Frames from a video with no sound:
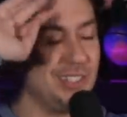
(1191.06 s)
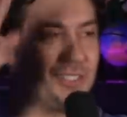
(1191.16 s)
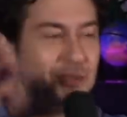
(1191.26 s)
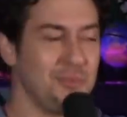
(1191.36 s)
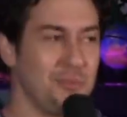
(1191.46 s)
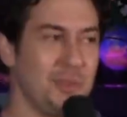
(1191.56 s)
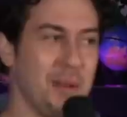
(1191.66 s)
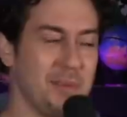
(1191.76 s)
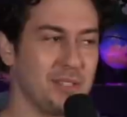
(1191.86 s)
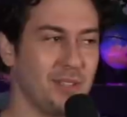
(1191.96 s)
and one of
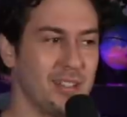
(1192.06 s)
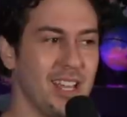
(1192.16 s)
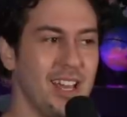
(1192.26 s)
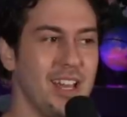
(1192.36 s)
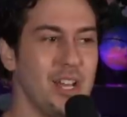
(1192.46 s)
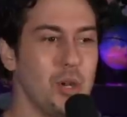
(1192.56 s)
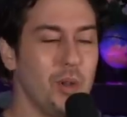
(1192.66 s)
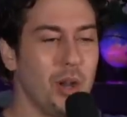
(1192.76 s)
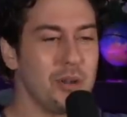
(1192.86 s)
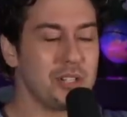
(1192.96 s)
my best friends,
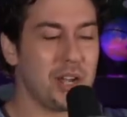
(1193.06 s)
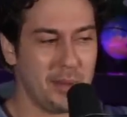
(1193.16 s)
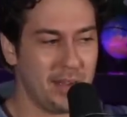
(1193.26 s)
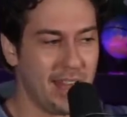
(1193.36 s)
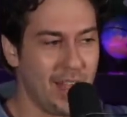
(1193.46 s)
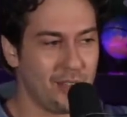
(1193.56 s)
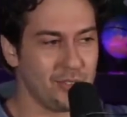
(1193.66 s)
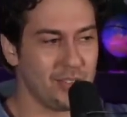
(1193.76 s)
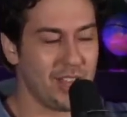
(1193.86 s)
we always talk about how